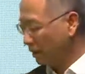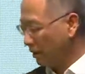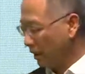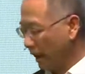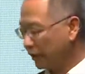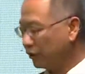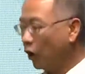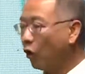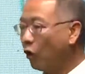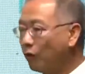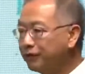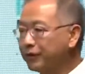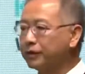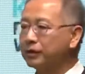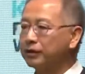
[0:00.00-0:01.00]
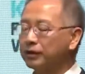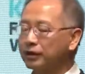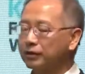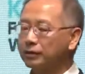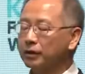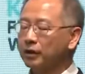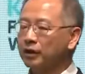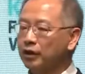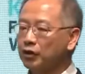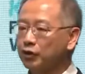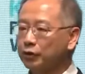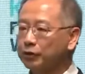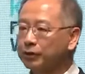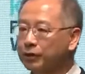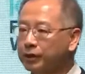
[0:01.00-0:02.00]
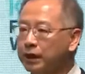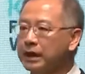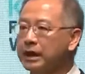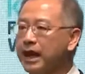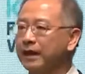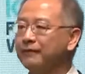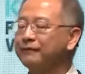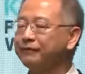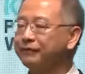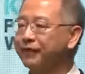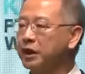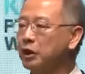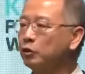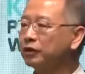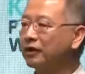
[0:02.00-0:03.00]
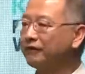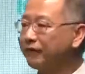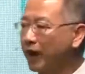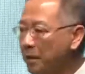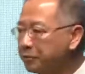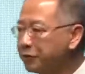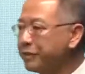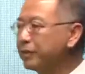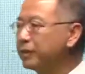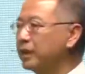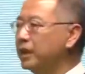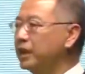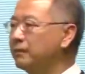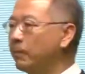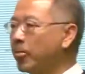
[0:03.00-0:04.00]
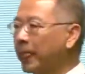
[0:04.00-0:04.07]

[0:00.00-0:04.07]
and all visitors should see and feel the vibrancy